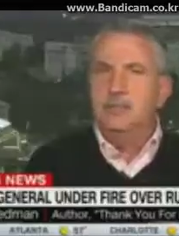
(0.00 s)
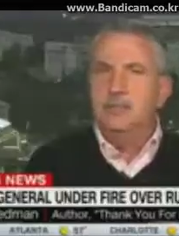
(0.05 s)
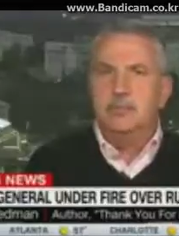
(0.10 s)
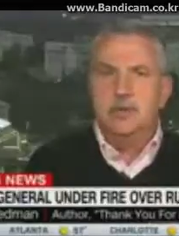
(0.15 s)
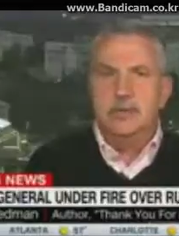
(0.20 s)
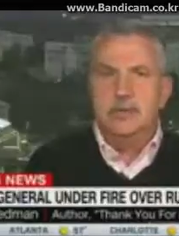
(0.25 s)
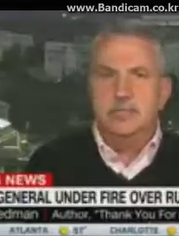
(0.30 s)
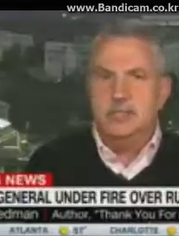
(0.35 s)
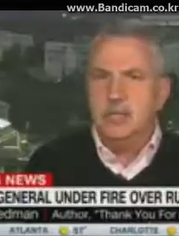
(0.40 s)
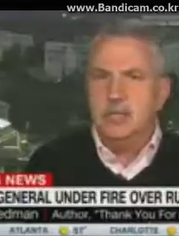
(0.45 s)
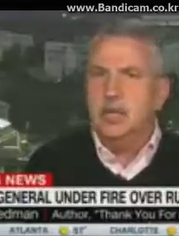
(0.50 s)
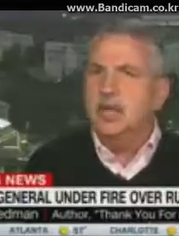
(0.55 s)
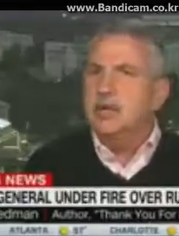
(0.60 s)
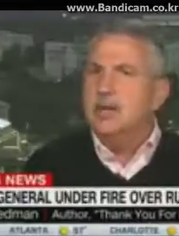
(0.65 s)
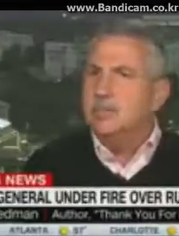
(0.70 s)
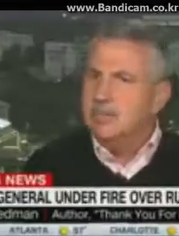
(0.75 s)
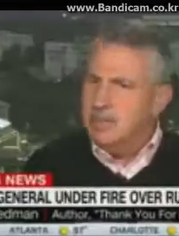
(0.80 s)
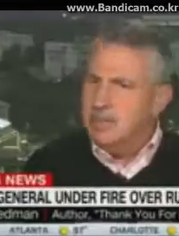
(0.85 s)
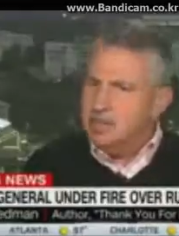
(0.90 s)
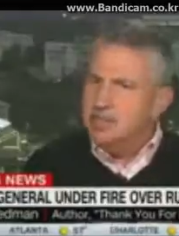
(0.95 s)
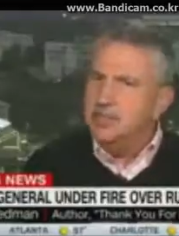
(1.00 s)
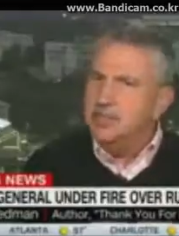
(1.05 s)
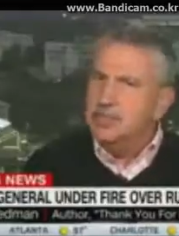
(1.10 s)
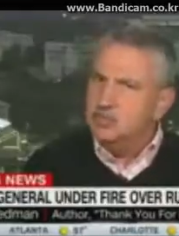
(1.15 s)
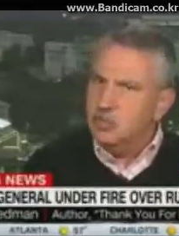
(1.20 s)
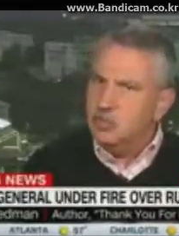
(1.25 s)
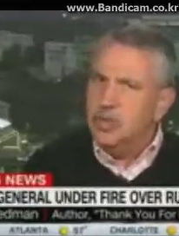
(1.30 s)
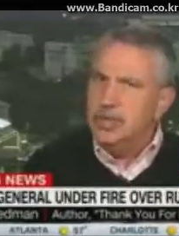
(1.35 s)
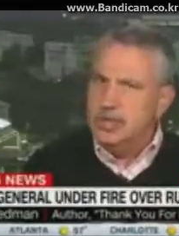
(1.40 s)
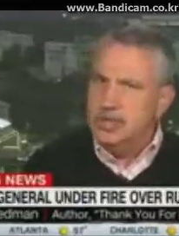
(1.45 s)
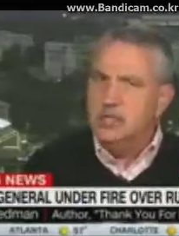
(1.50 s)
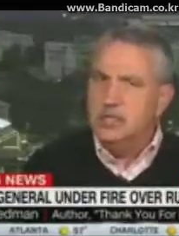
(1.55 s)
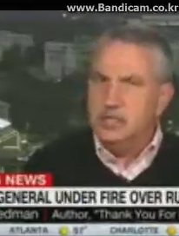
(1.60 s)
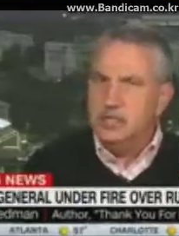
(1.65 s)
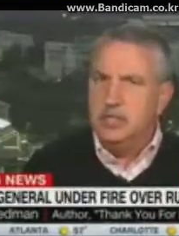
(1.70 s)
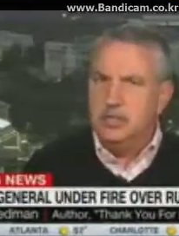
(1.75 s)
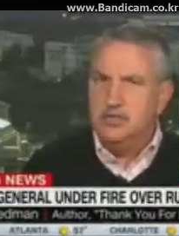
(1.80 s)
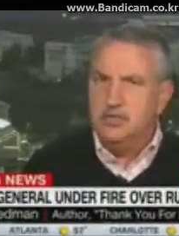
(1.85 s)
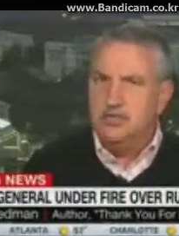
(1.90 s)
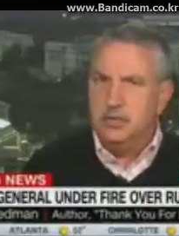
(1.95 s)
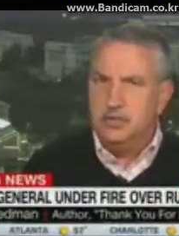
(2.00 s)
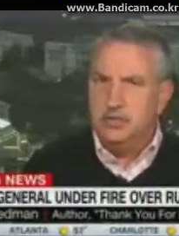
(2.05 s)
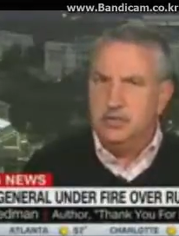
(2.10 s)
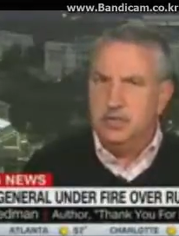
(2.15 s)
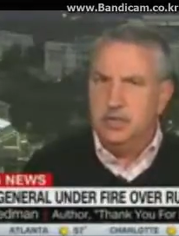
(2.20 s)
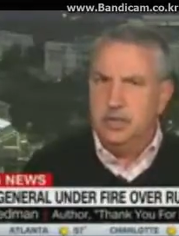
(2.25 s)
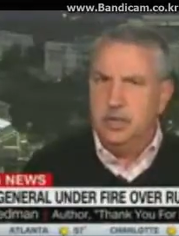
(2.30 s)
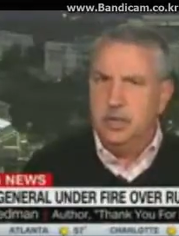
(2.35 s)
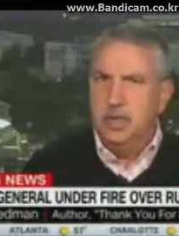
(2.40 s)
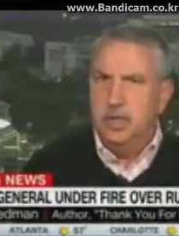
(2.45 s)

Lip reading: president. Many things went into his victory.